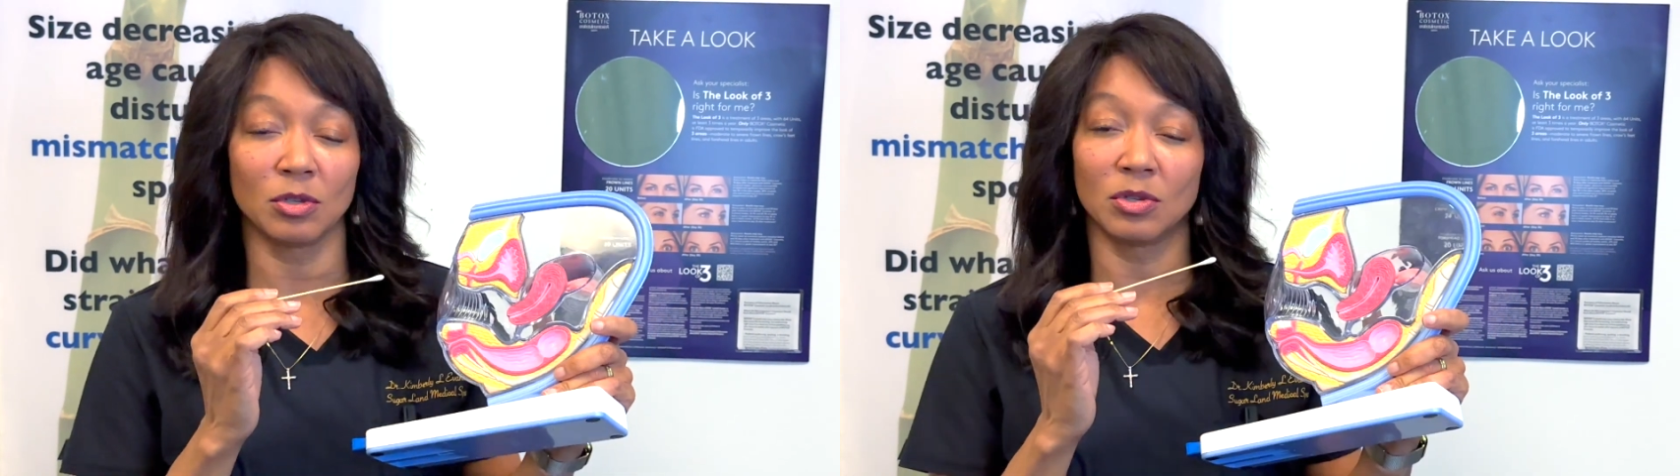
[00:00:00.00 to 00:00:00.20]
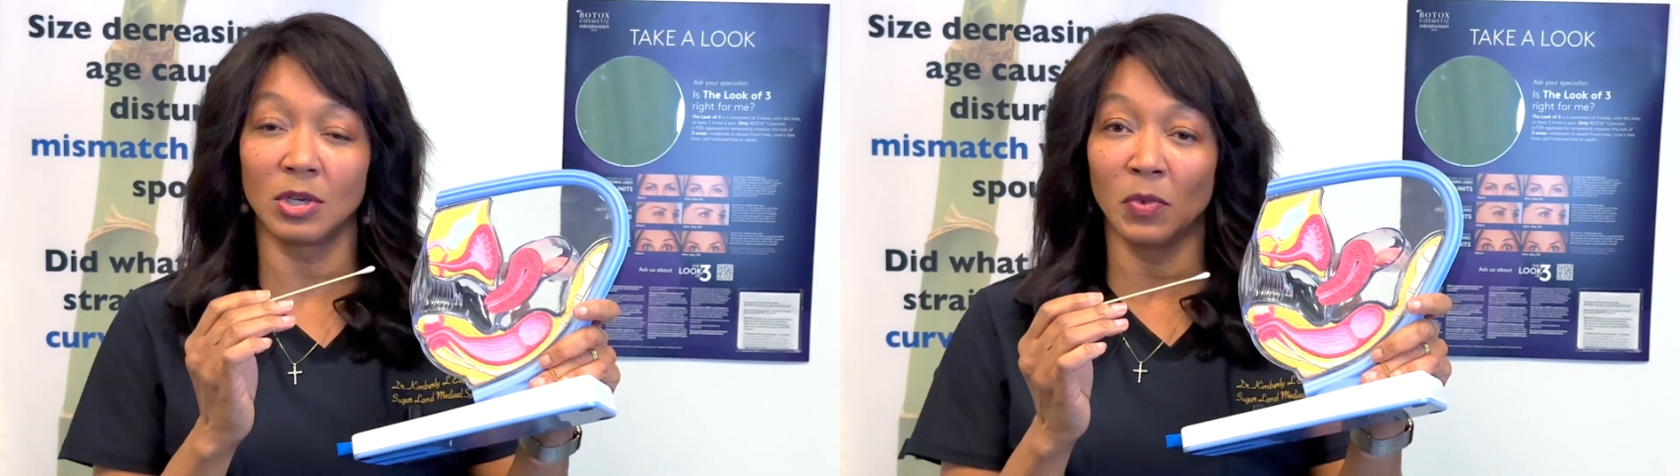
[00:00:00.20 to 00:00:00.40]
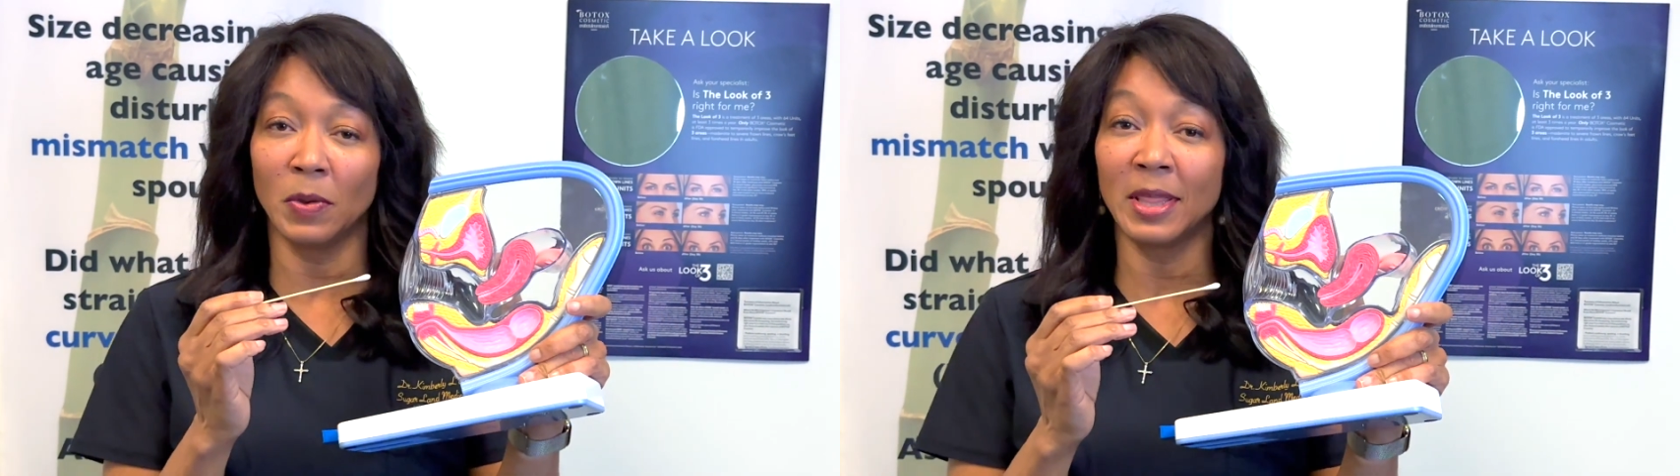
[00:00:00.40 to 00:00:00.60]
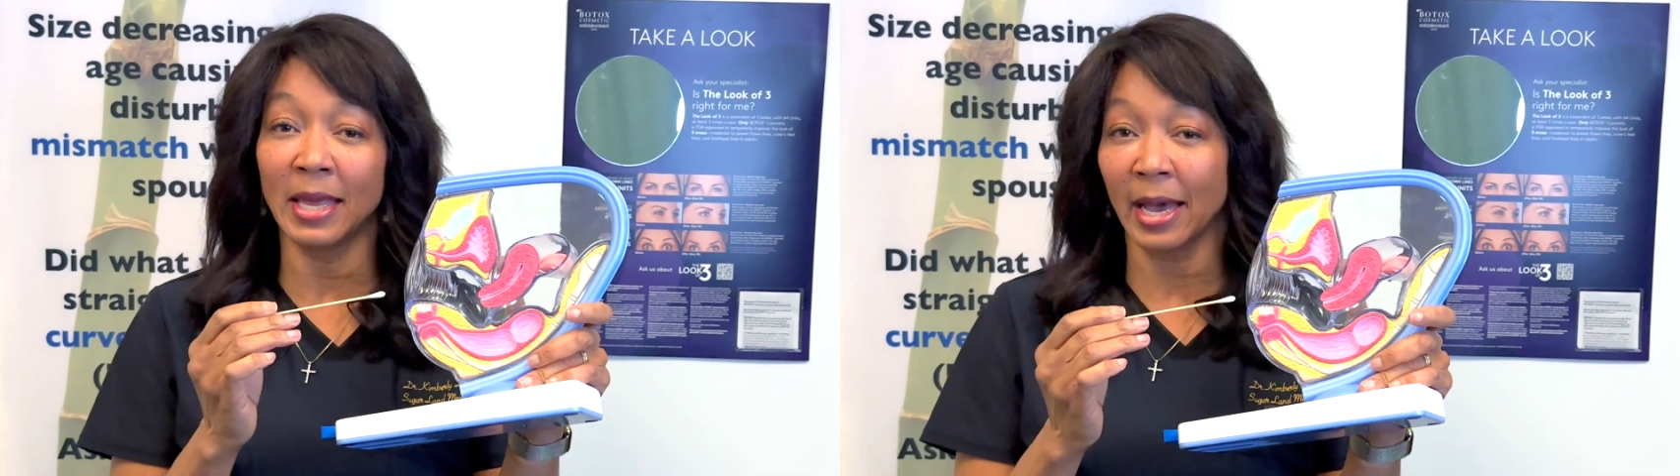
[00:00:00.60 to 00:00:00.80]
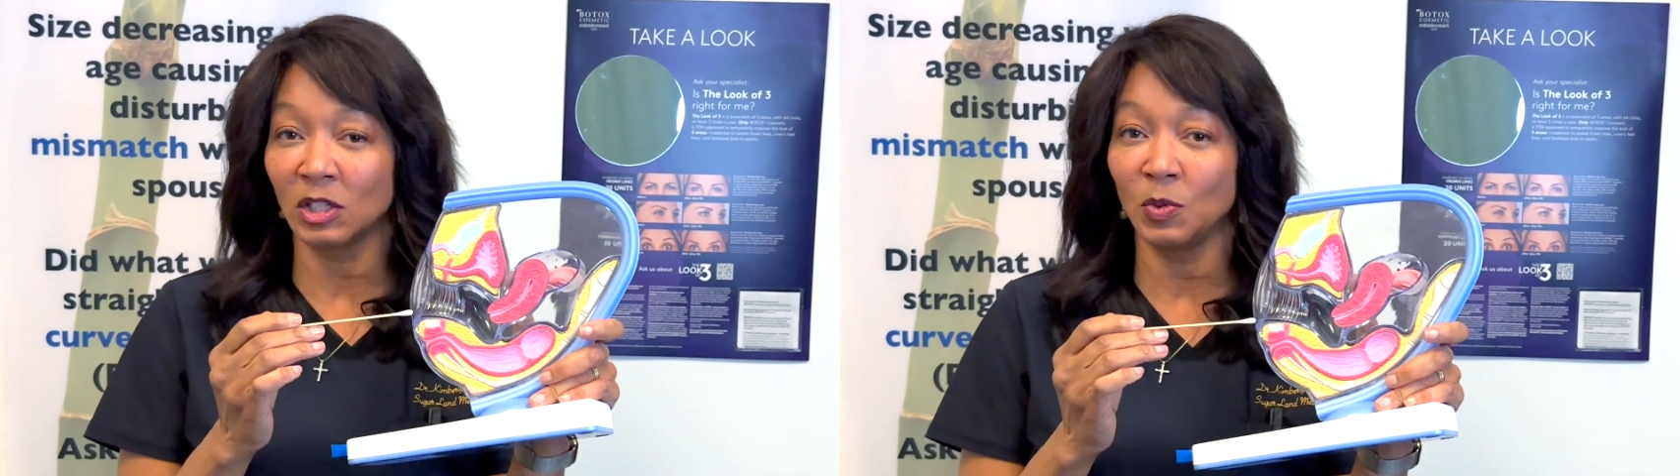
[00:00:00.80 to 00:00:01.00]
So some women, they
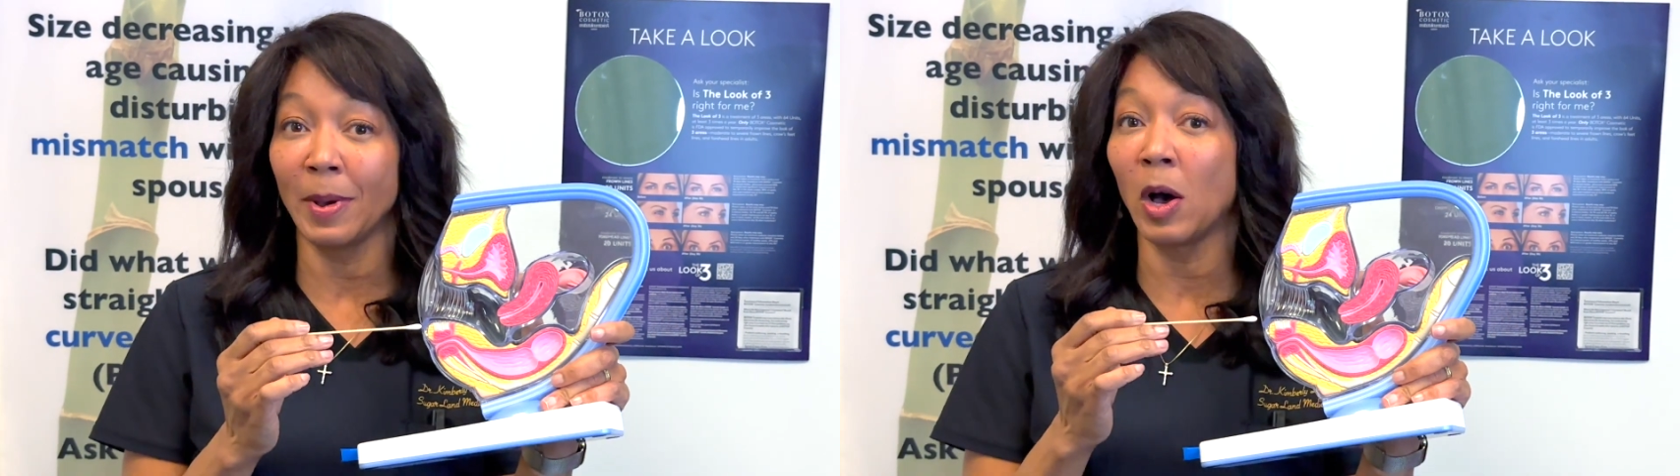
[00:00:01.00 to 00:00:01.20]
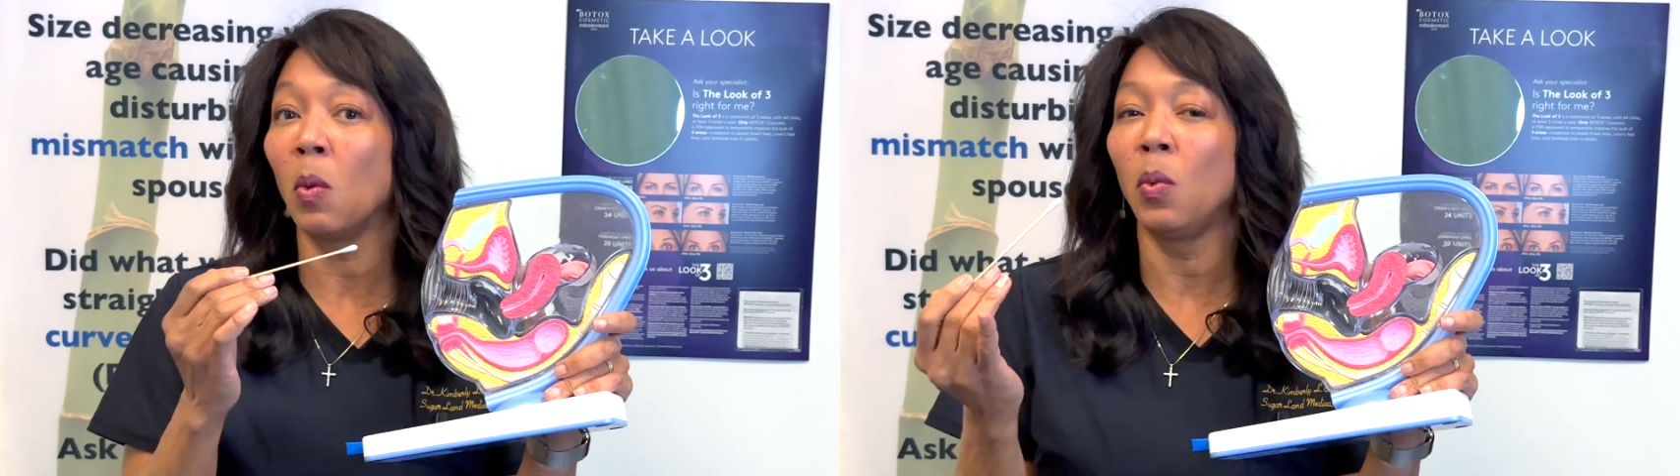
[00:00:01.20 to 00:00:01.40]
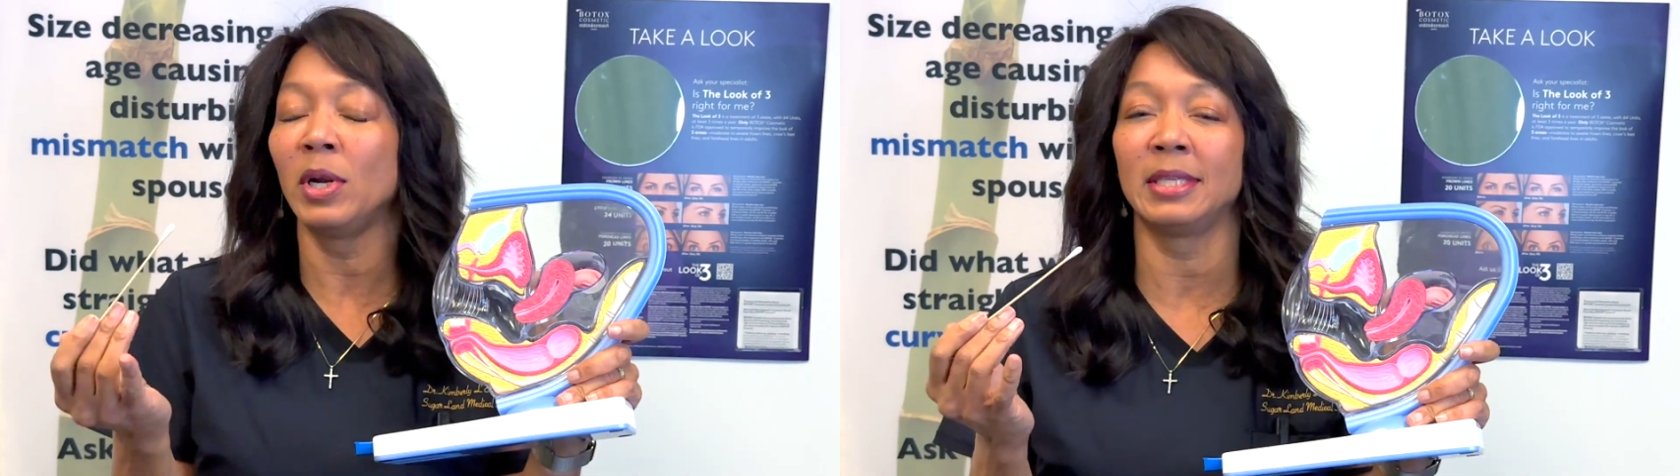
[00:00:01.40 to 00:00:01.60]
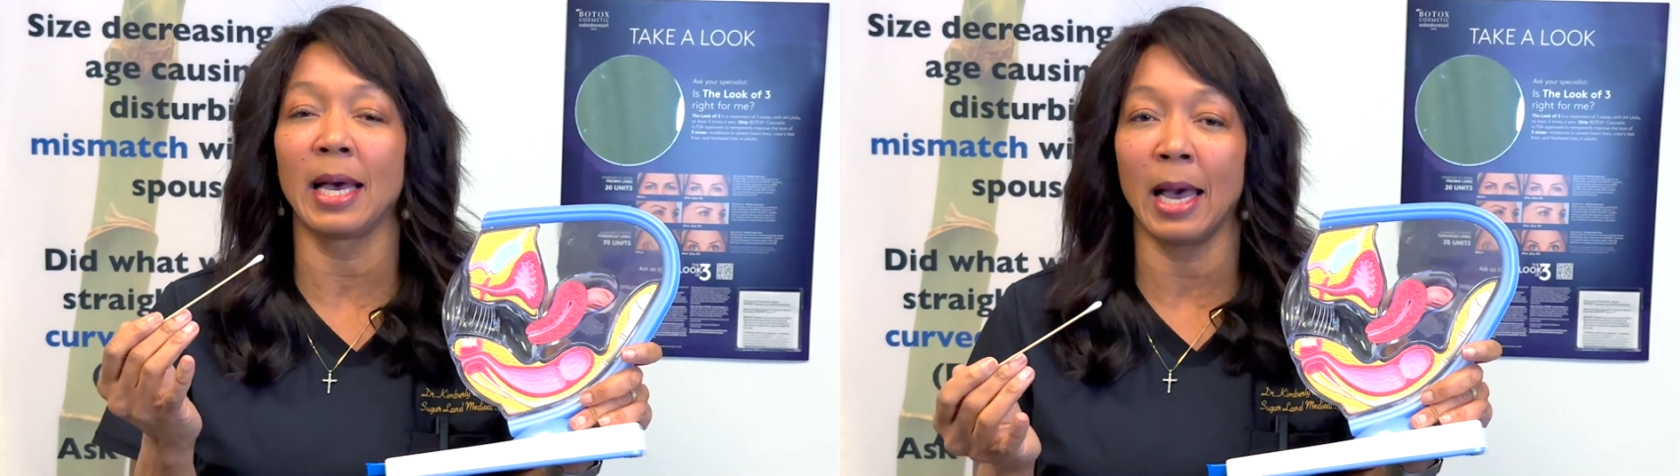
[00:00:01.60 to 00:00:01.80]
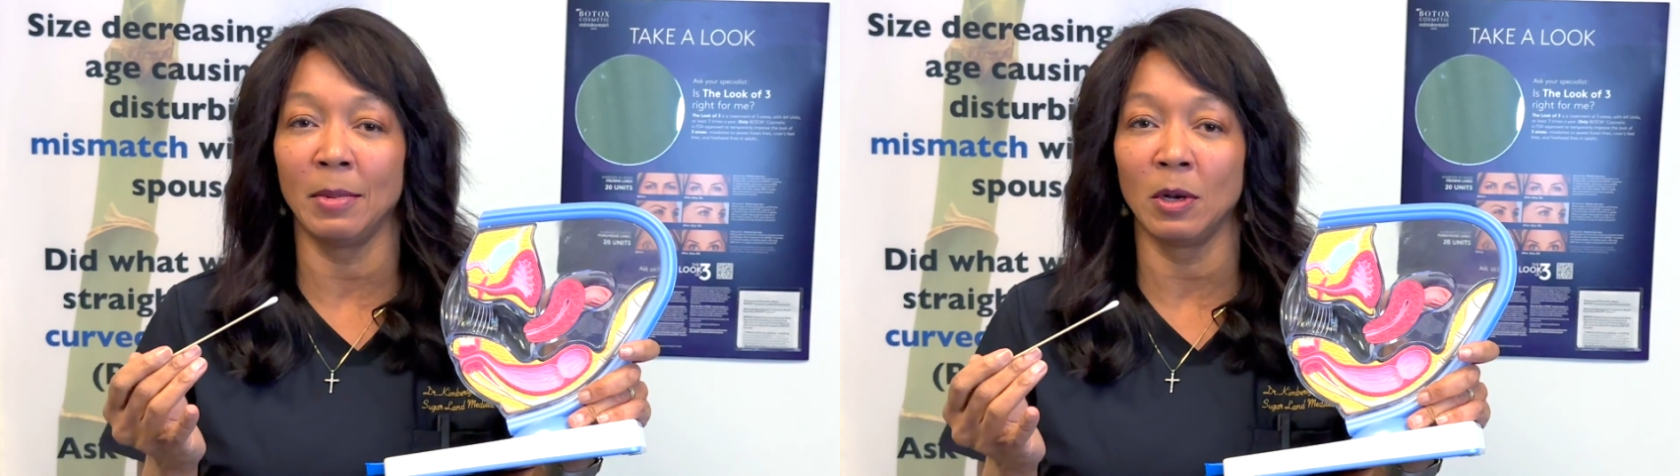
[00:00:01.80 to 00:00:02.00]
ask me about what is a
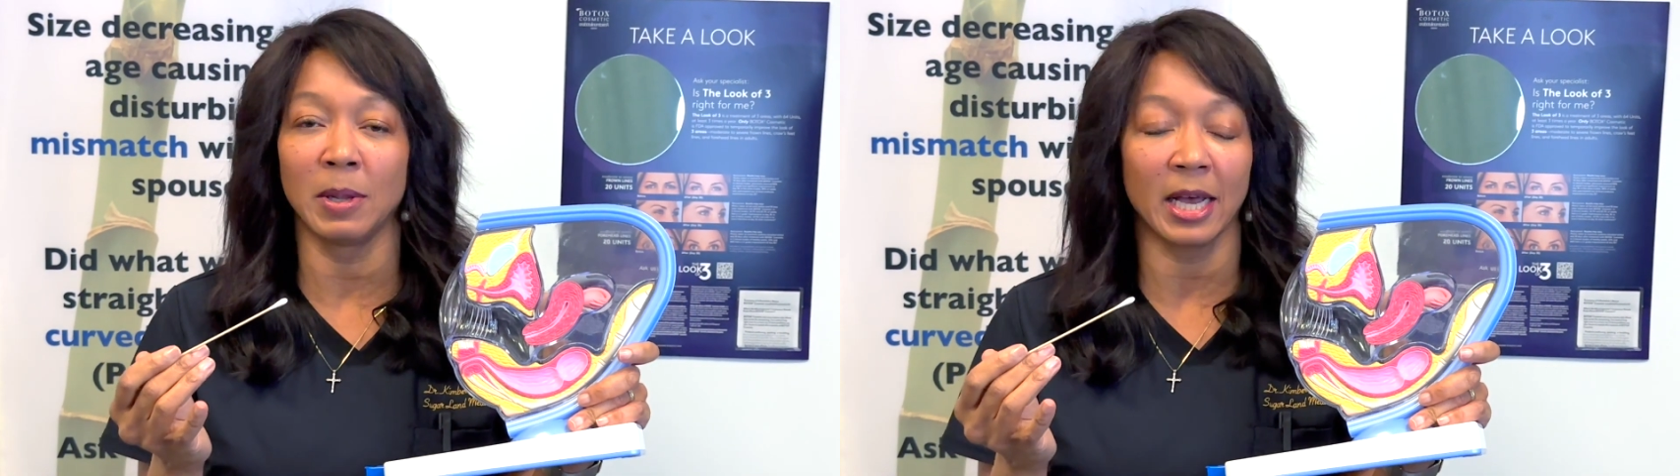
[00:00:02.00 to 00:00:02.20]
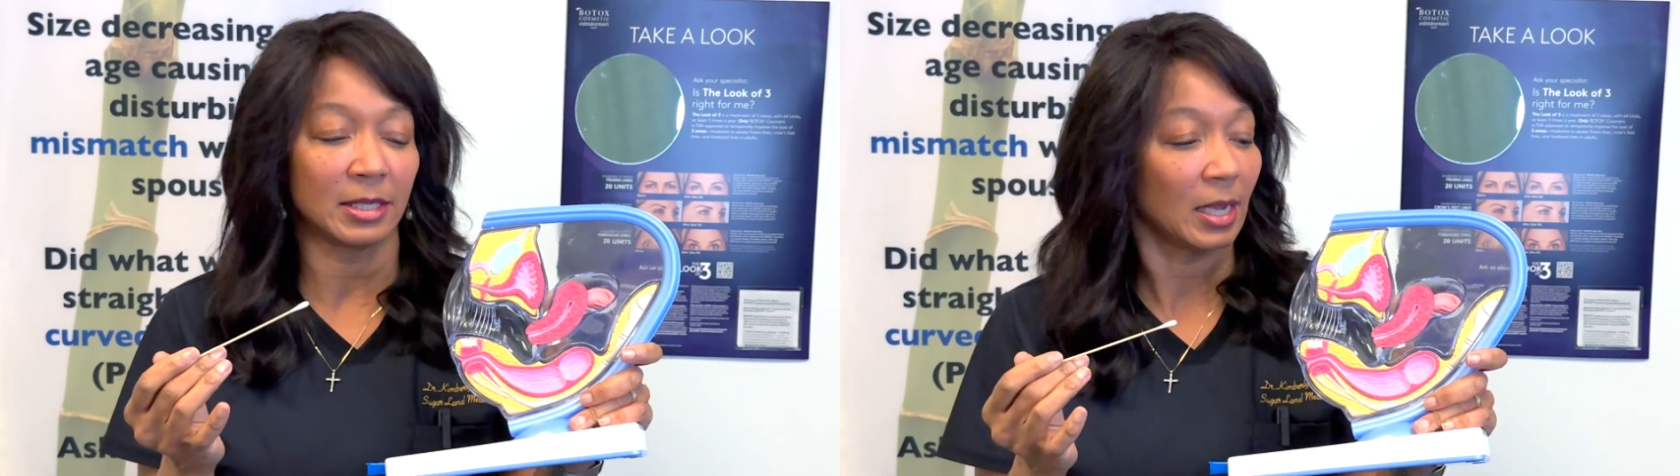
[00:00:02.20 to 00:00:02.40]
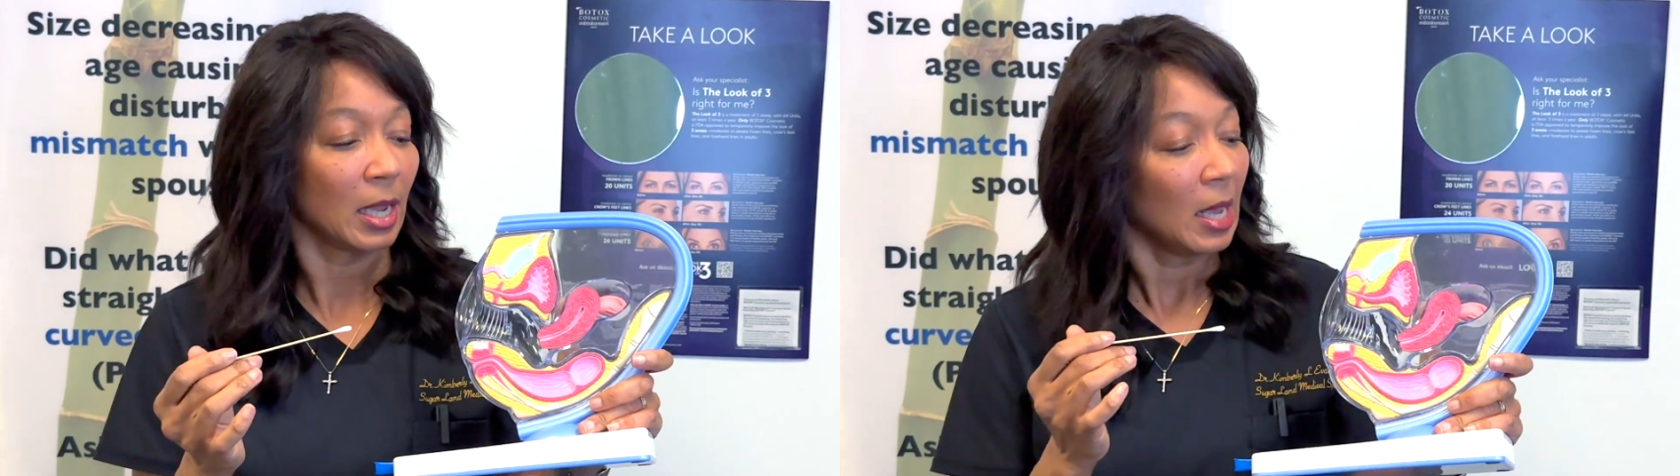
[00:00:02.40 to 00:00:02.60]
hymenoplasty.